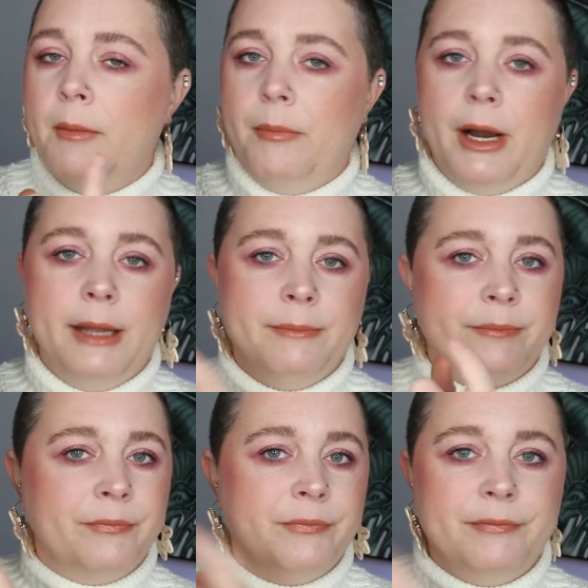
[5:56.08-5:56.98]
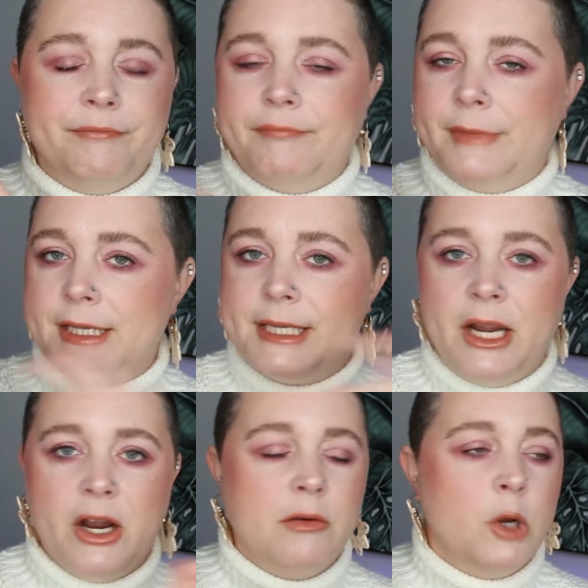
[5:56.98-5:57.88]
But this
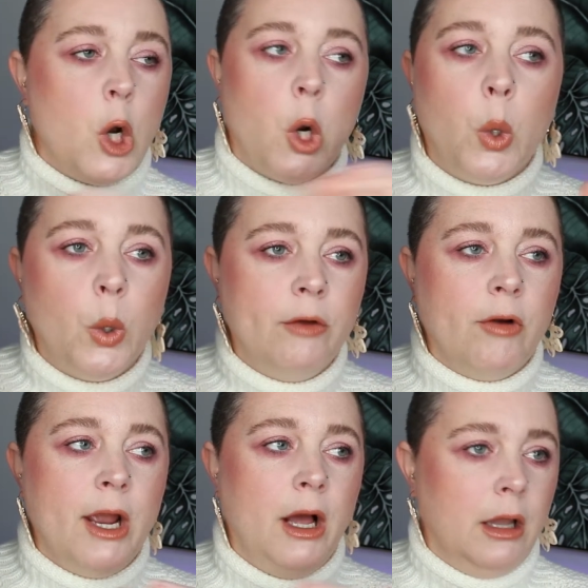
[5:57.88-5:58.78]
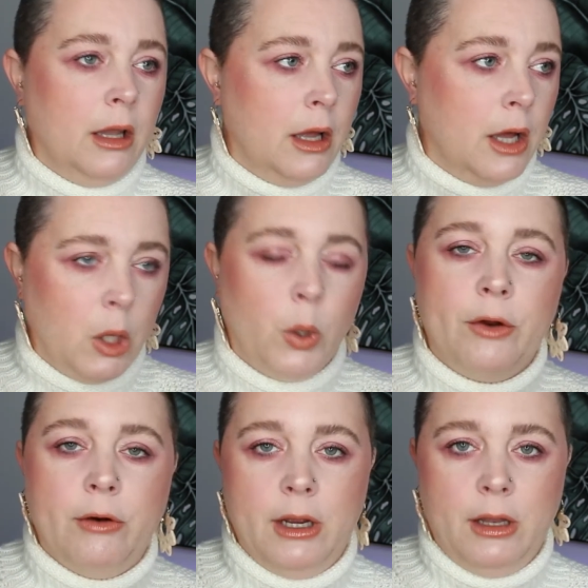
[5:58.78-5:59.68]
here, holy grail
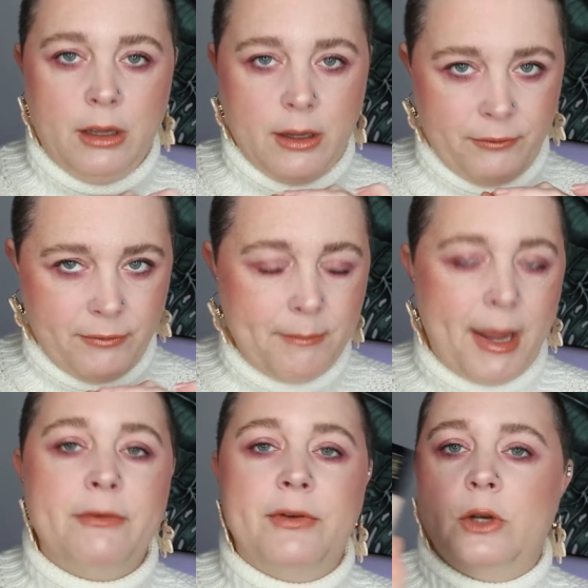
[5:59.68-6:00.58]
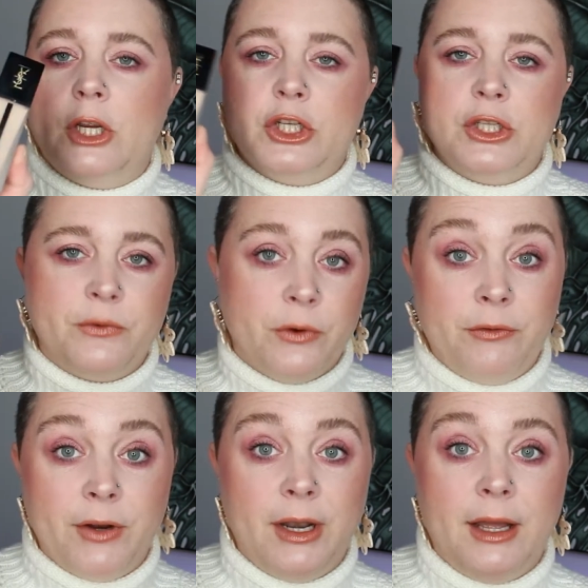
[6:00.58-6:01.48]
of matte foundations for a
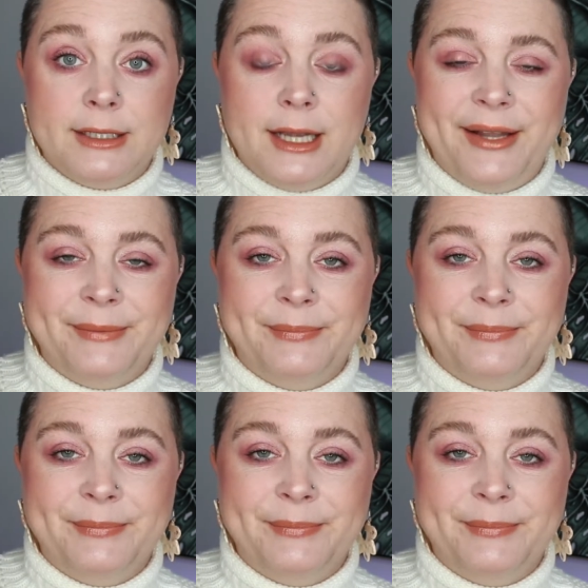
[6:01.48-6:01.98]
very long time.